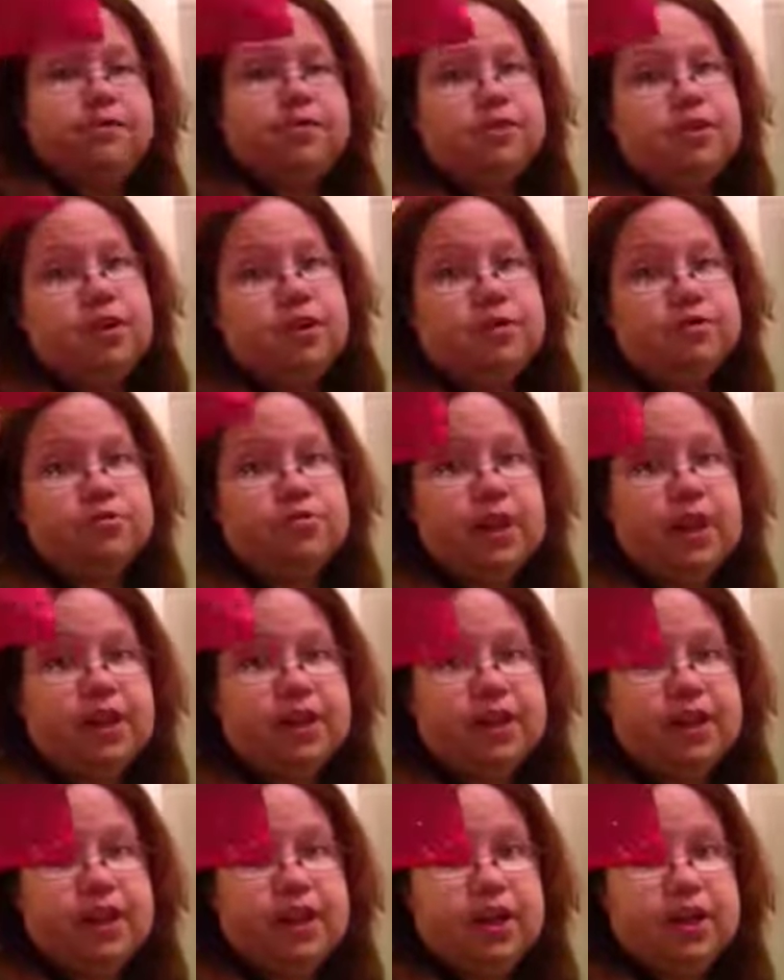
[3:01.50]
stars right
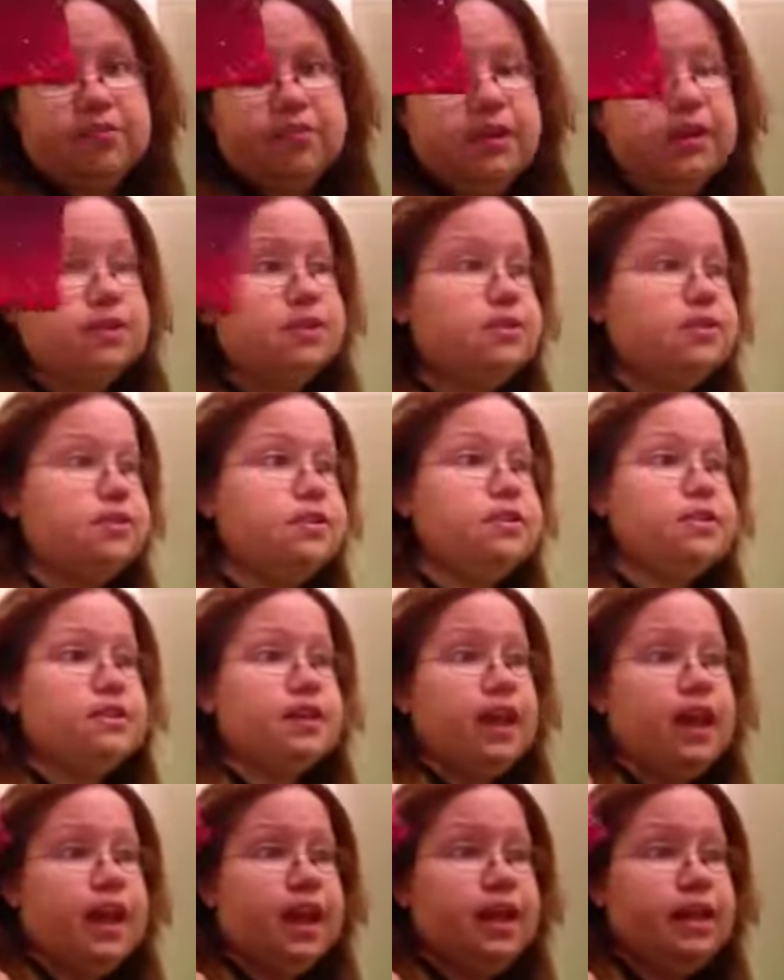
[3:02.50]
there because this
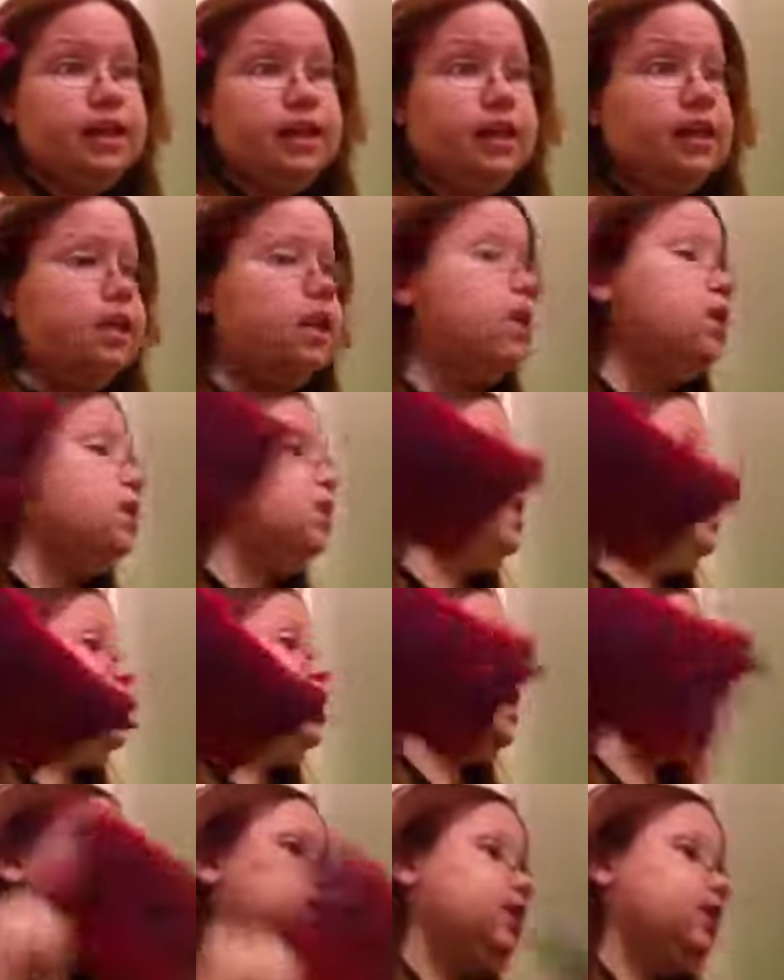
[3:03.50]
is handy.
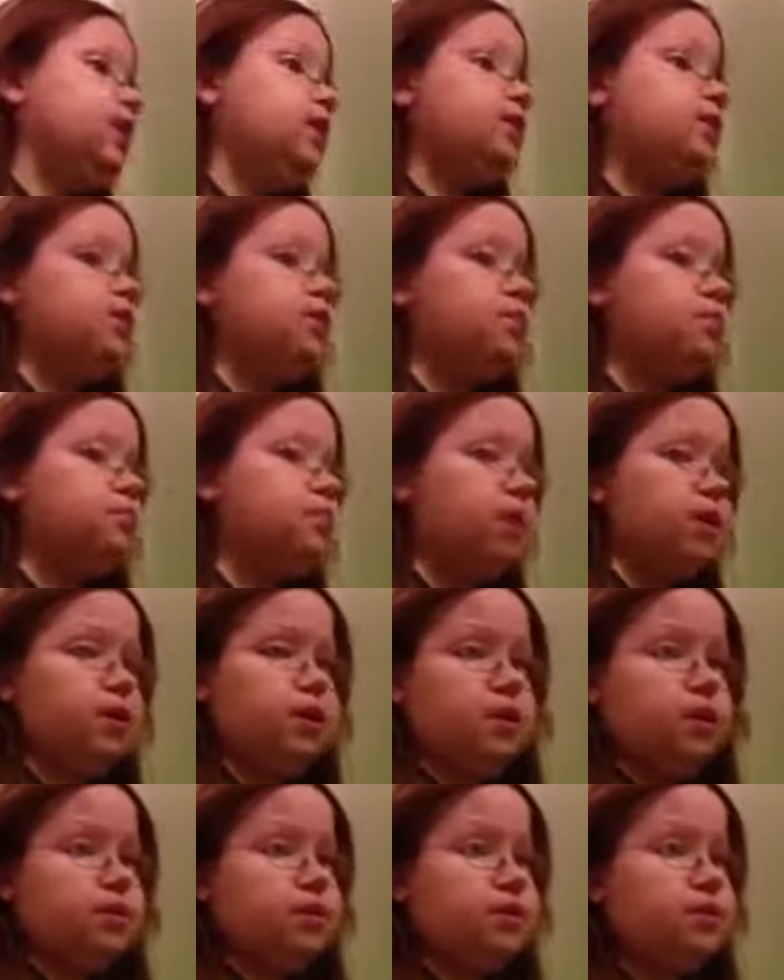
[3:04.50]
Stick it in your
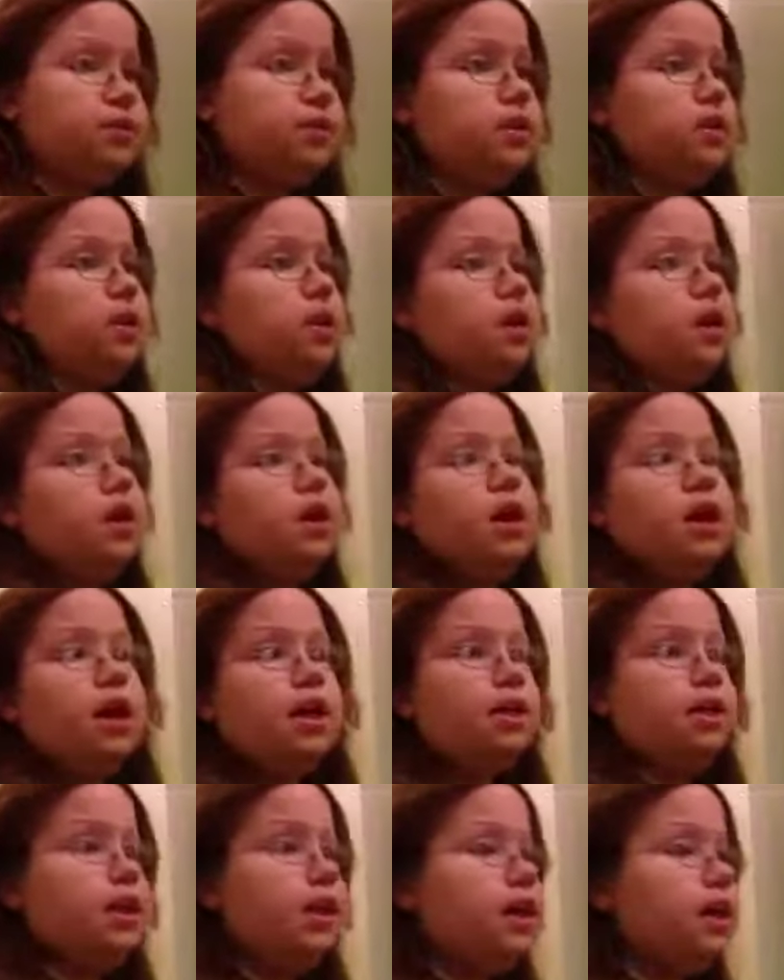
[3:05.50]
purse.
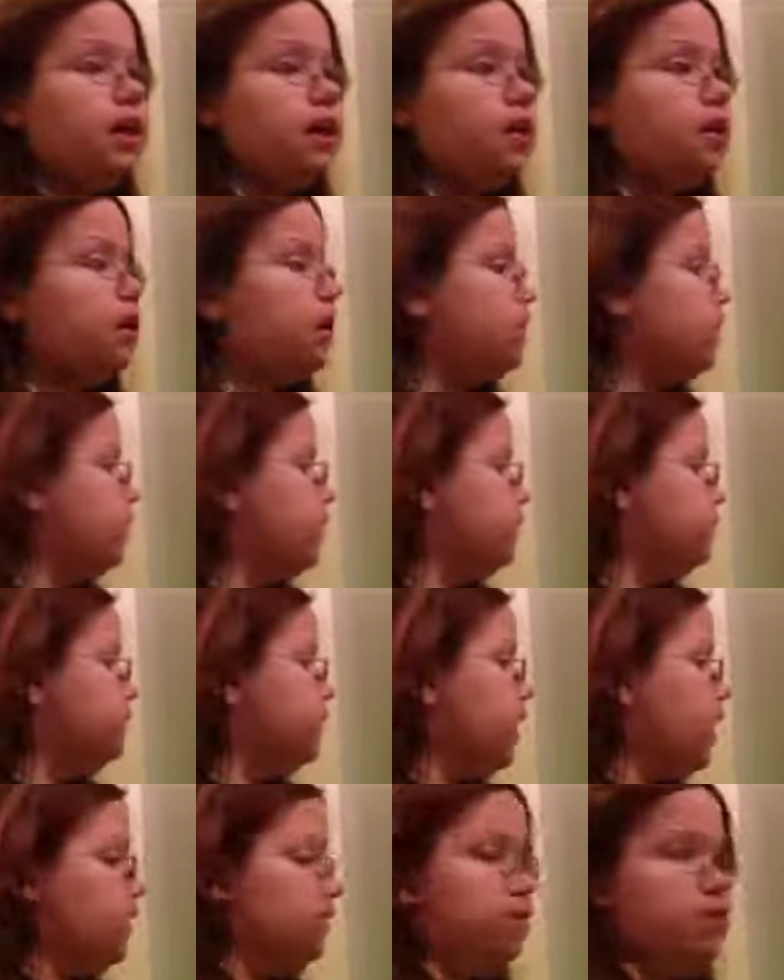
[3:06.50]
And then, if
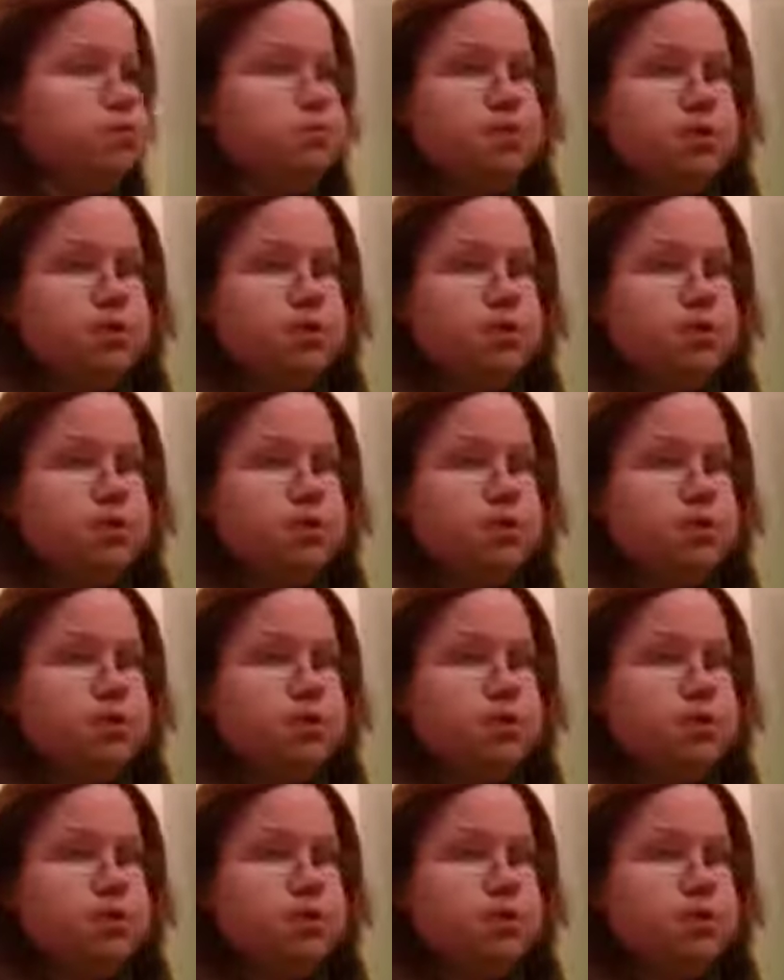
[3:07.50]
you have an